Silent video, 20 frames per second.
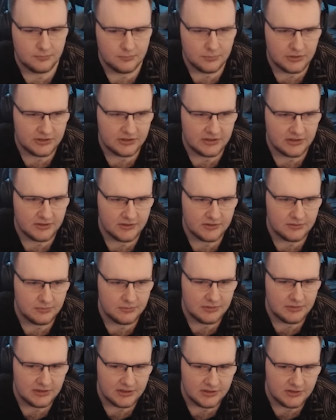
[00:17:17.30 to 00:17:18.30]
But that doesn't
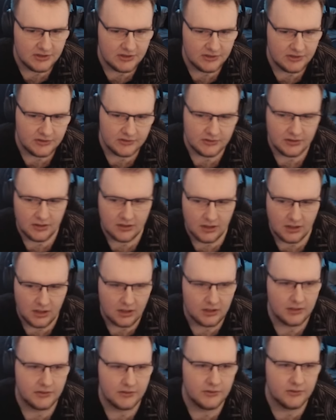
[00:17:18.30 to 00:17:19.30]
mean that she's
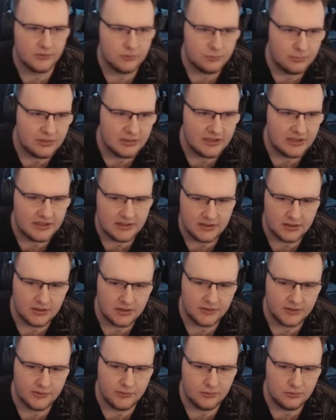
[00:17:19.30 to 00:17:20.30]
hard to play,
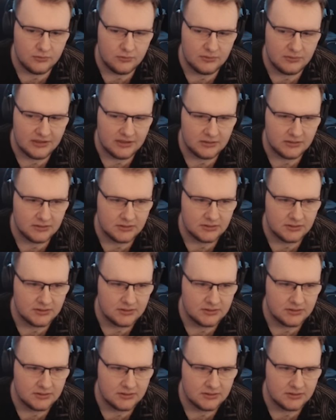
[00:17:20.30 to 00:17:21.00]
hard to do well on.